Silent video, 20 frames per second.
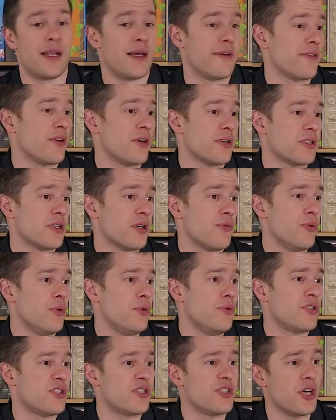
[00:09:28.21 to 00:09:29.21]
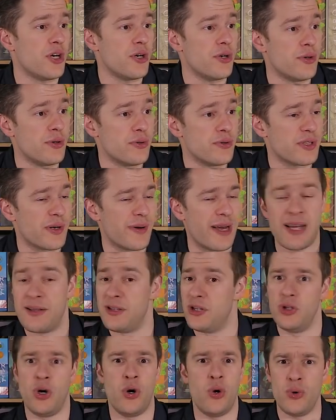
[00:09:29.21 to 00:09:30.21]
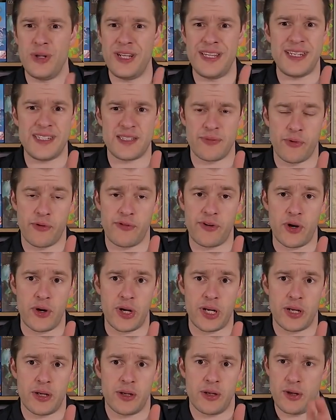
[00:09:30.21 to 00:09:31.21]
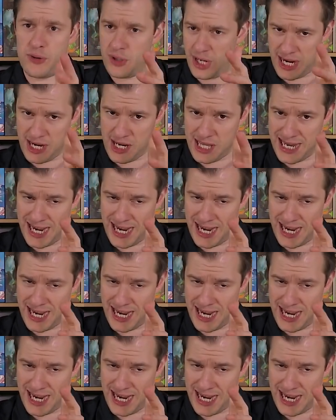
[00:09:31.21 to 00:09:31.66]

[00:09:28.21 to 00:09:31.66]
I've got to Runestones. And not all of these I'm reviewing, okay?